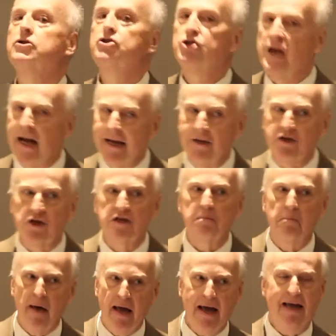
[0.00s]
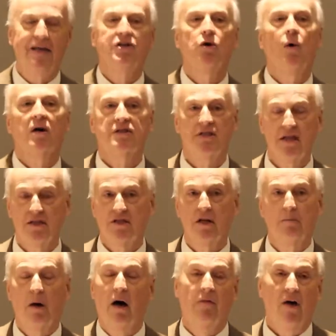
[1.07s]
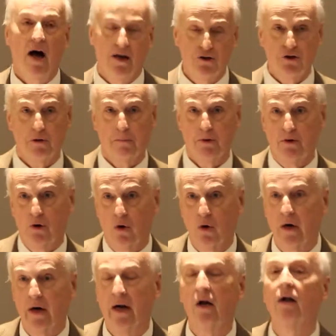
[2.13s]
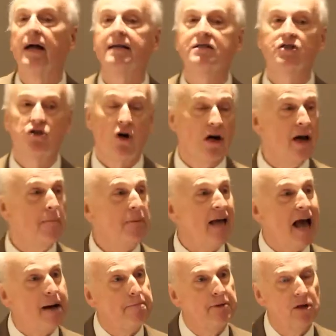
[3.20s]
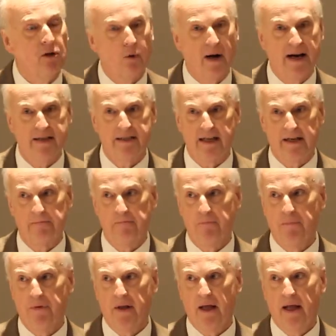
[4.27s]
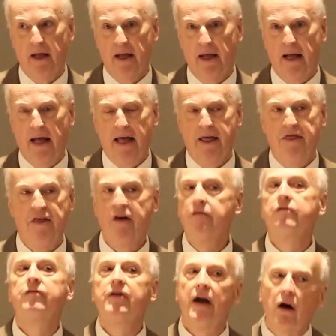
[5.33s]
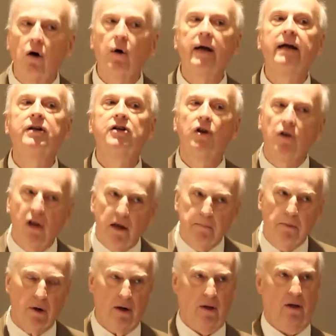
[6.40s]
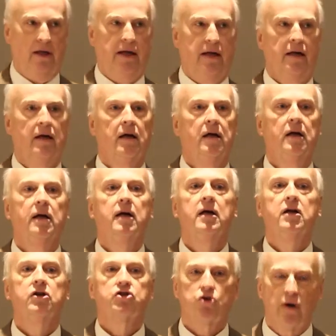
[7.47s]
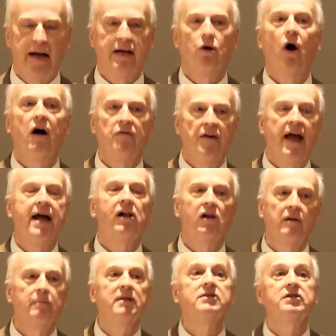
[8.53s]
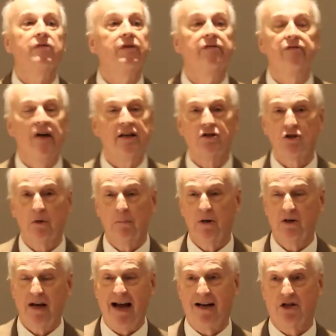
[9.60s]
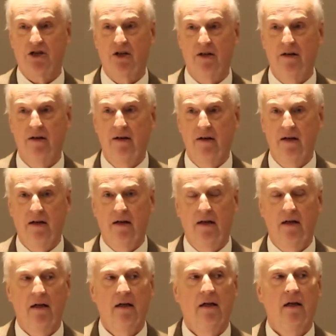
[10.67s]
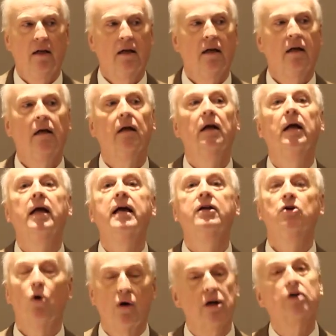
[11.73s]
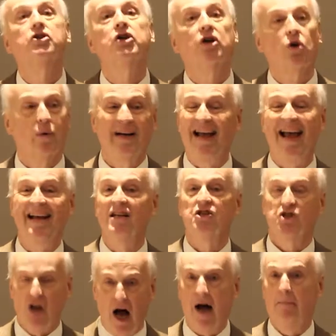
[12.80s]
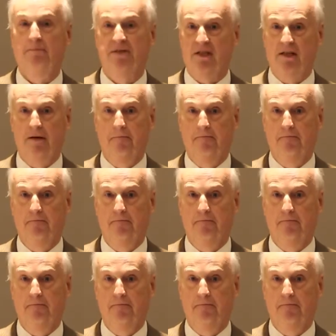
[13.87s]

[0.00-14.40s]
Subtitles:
Changes made to our system of entrepreneurial and startup capital raising that very deliberately trade off elements of investor protection in order to create jobs.